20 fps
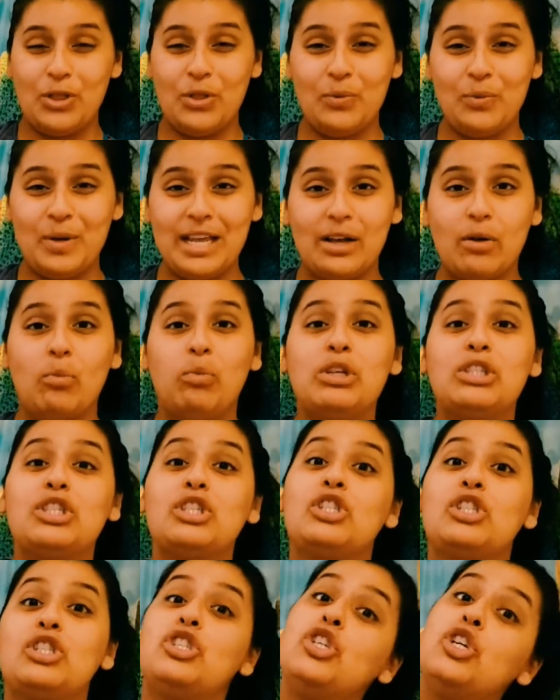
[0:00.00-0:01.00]
of the week was
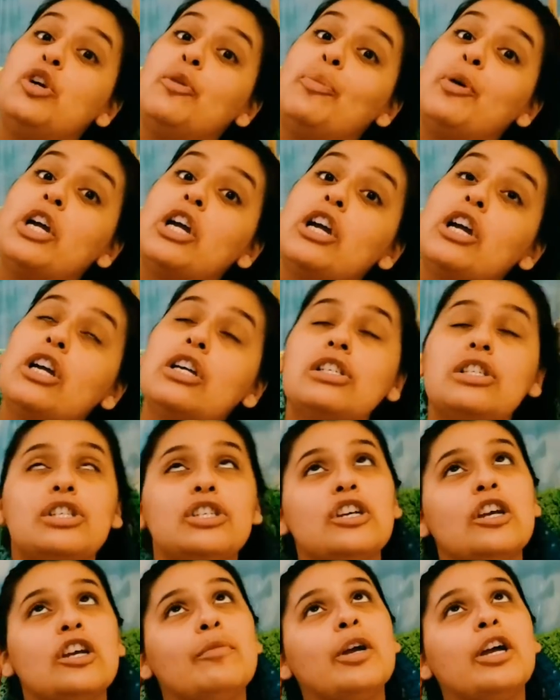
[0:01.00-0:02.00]
super,
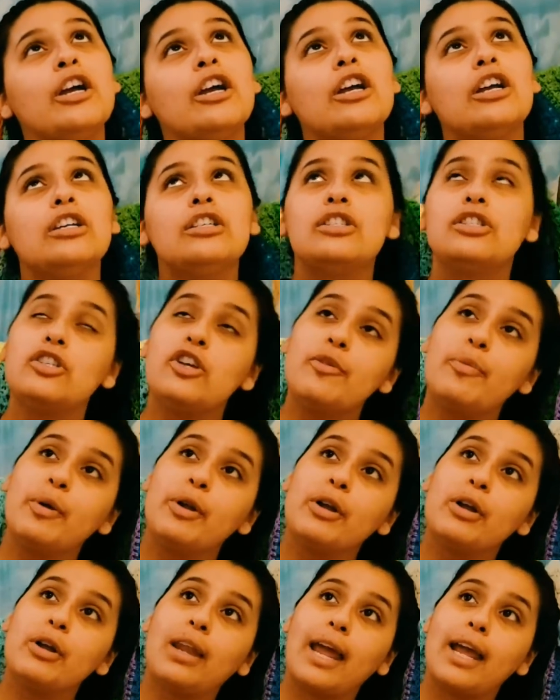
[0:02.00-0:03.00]
super,
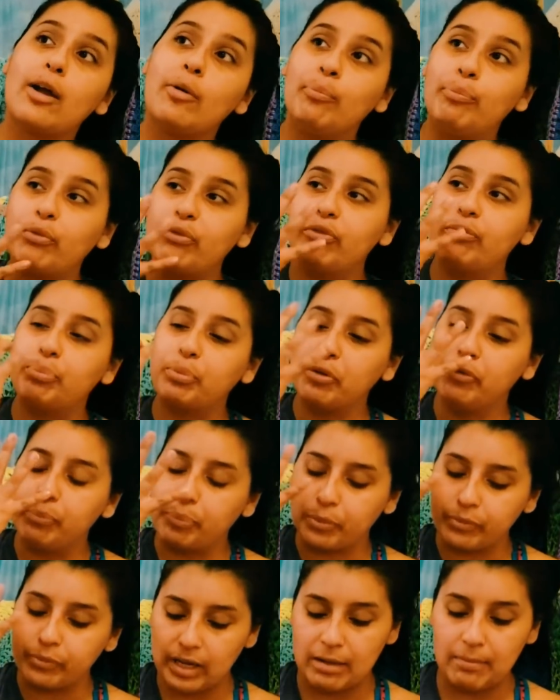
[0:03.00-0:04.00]
super like
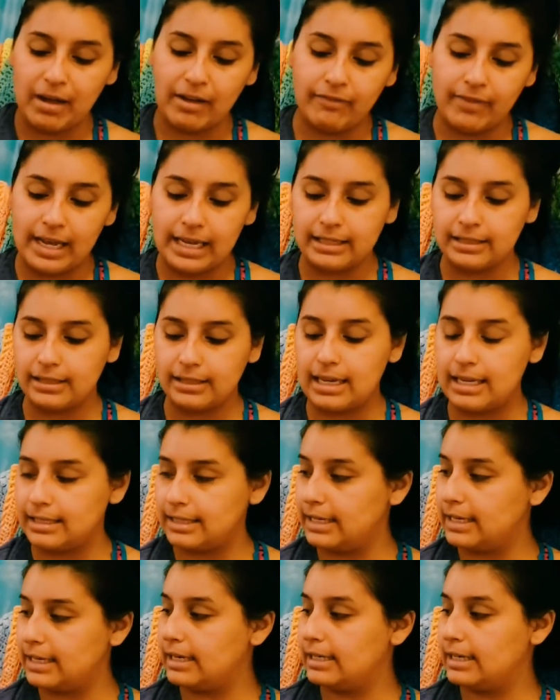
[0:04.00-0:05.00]
in my face,
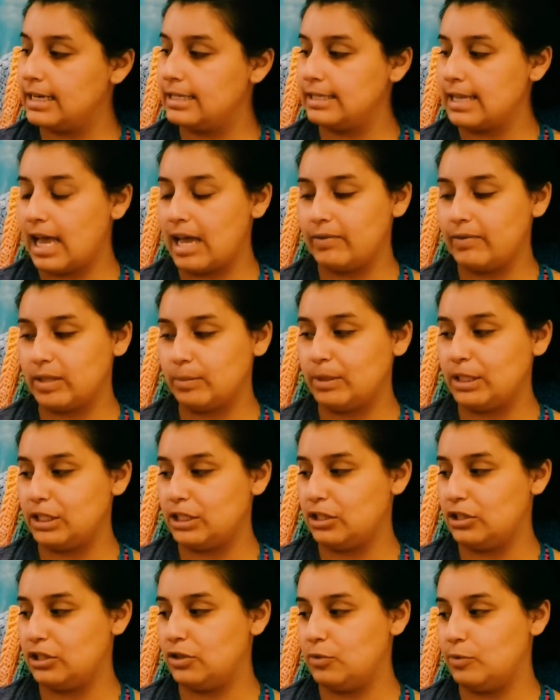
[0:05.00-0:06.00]
because it does have something
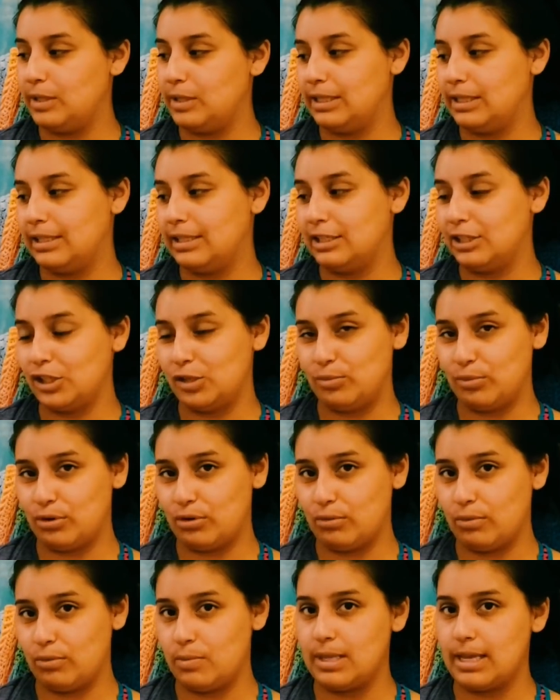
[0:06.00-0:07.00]
to do with the
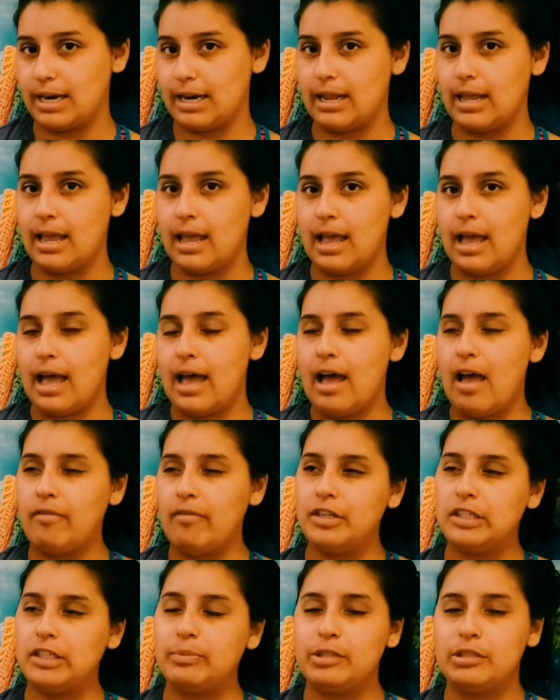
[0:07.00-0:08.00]
amigurumi that
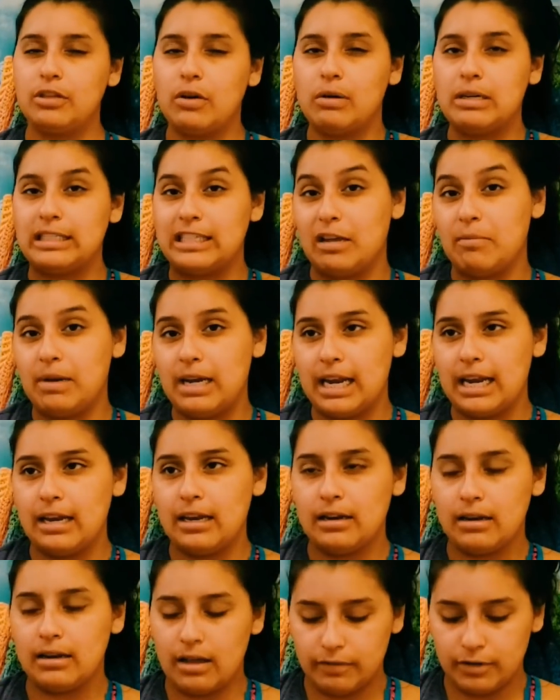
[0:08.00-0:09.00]
I've just been so
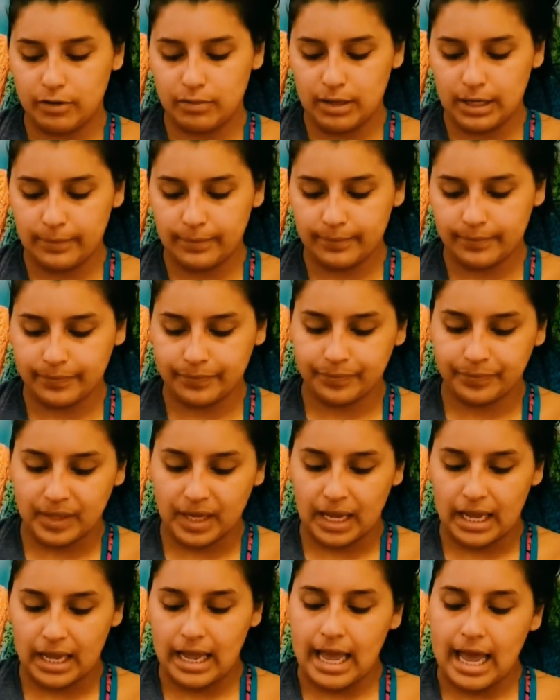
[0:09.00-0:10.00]
intimidated of doing.
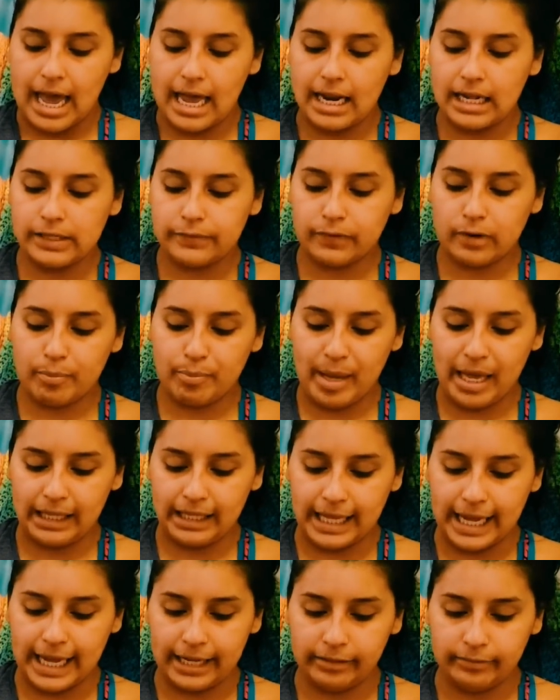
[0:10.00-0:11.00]
And it's from
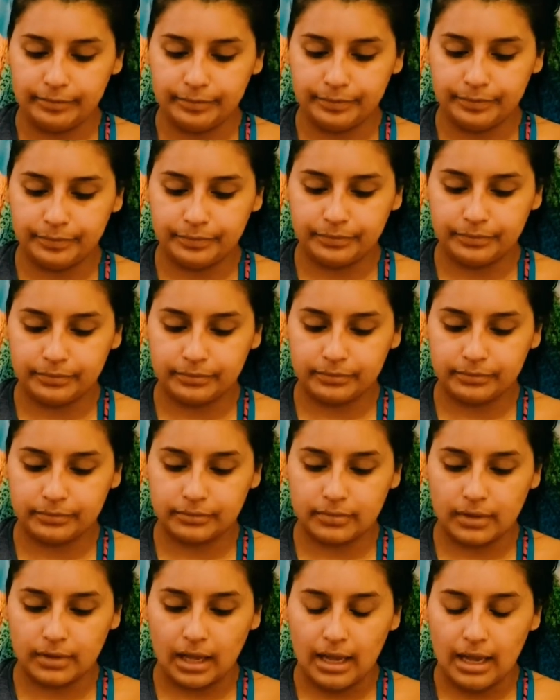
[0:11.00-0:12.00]
Pele.
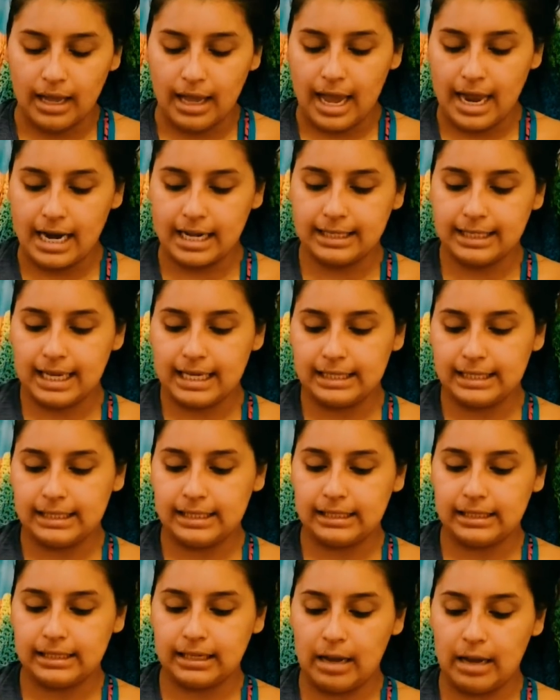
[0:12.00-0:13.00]
And it
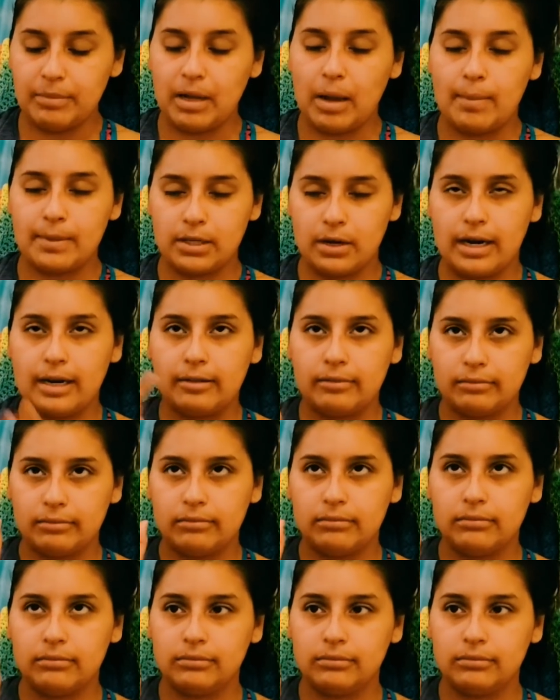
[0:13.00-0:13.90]
says, I'm sorry,